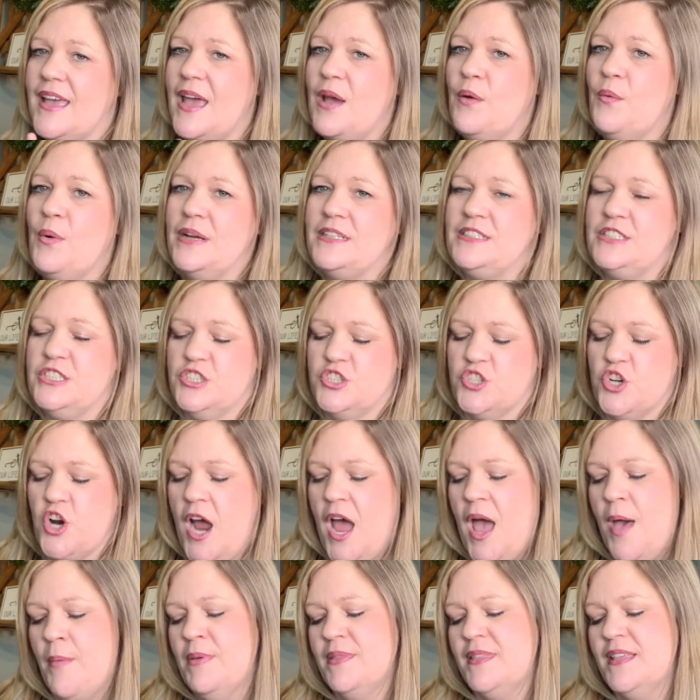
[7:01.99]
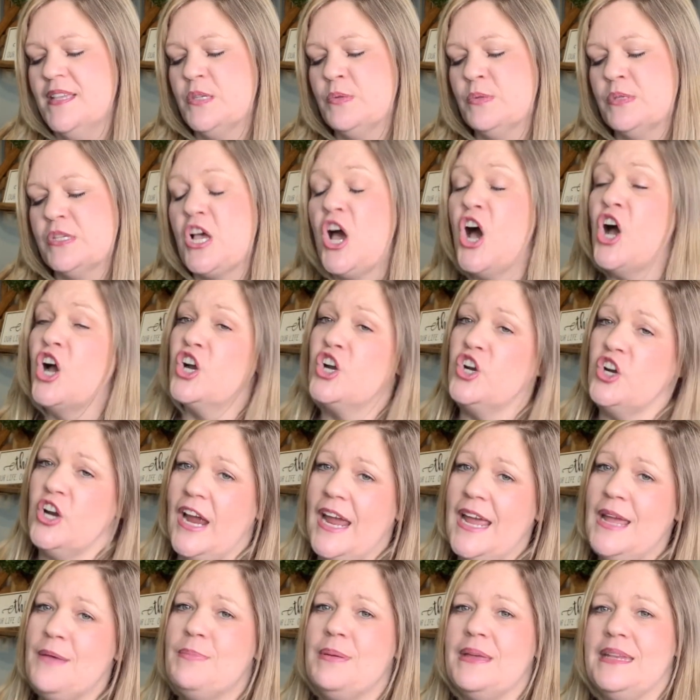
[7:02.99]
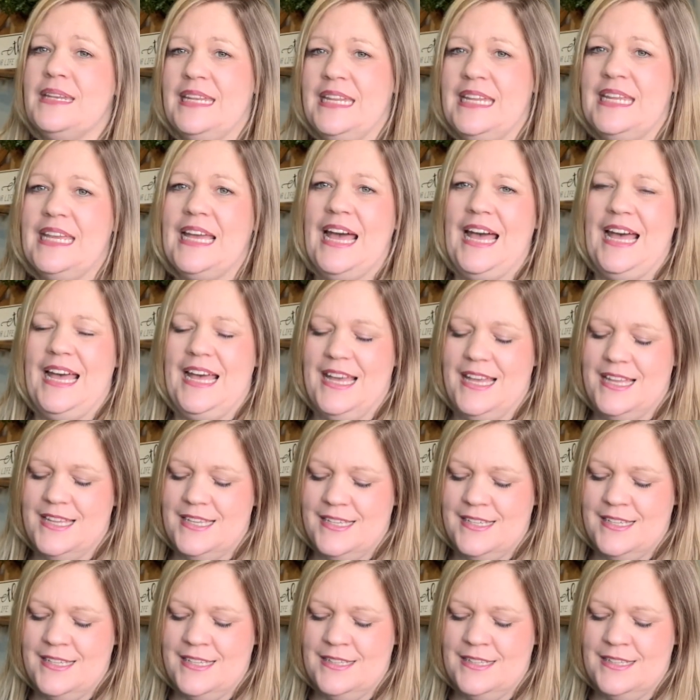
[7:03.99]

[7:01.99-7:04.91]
Can't wait to try it. But this one's called Grape Nehi,